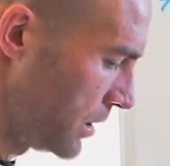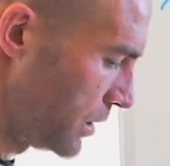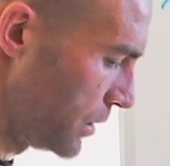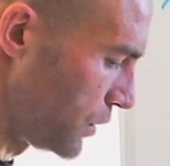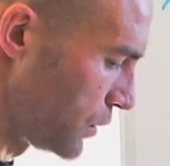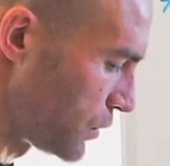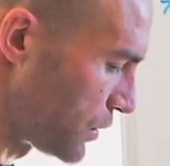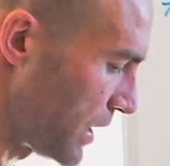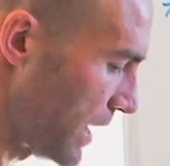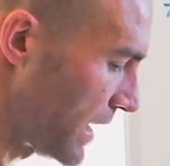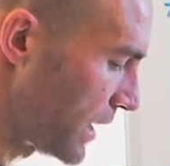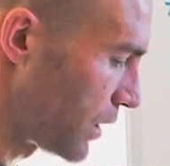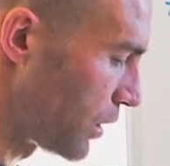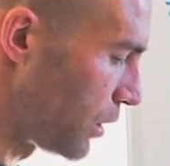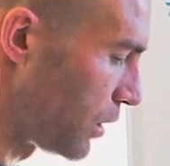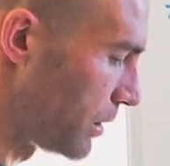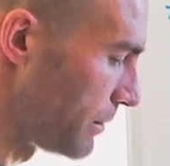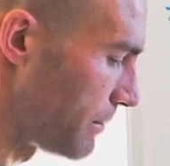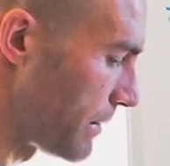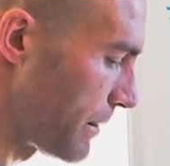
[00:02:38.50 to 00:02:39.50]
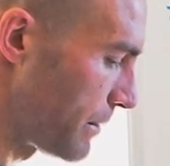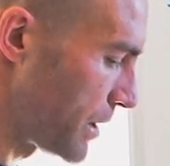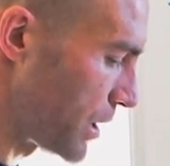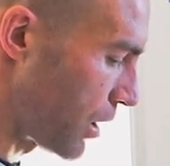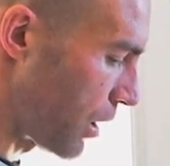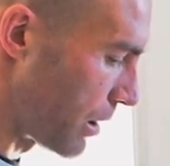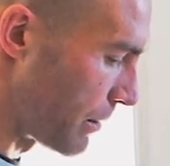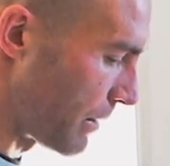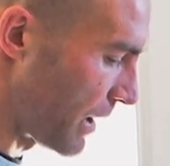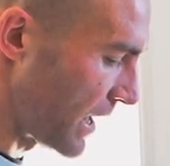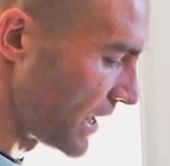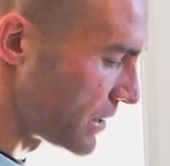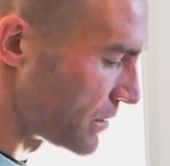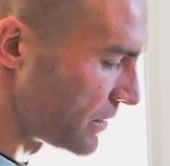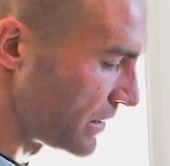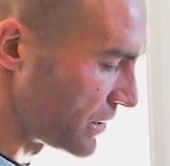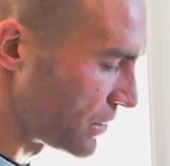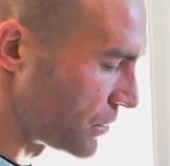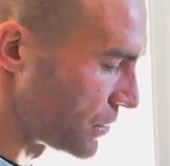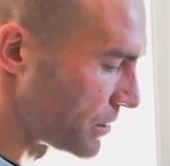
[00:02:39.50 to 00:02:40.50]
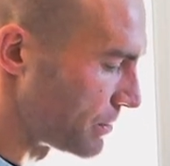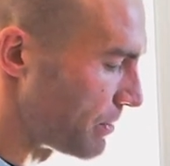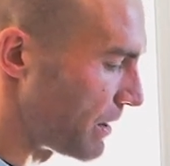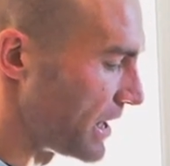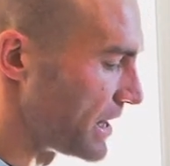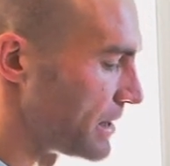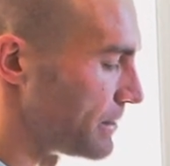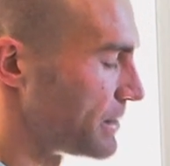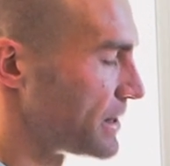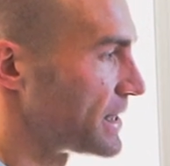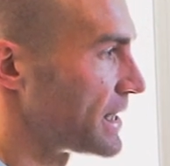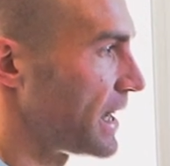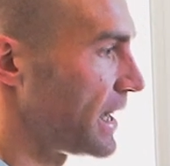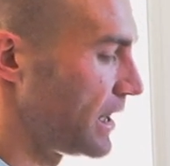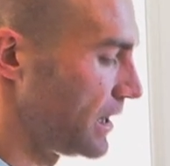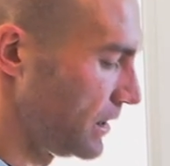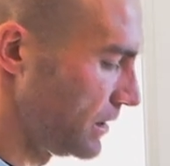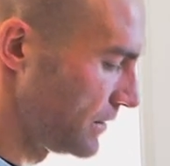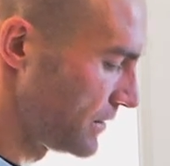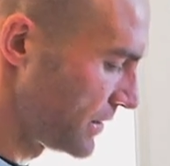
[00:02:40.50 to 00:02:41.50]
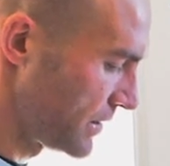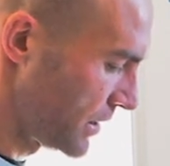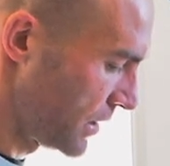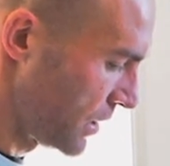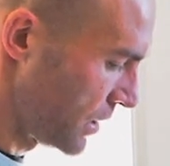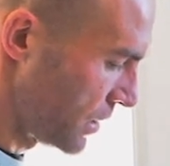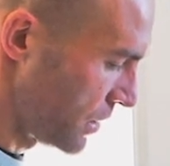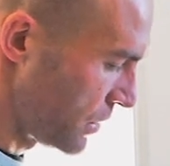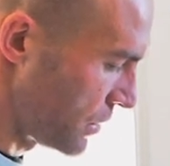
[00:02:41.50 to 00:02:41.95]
you take on maybe carbohydrates just by themselves,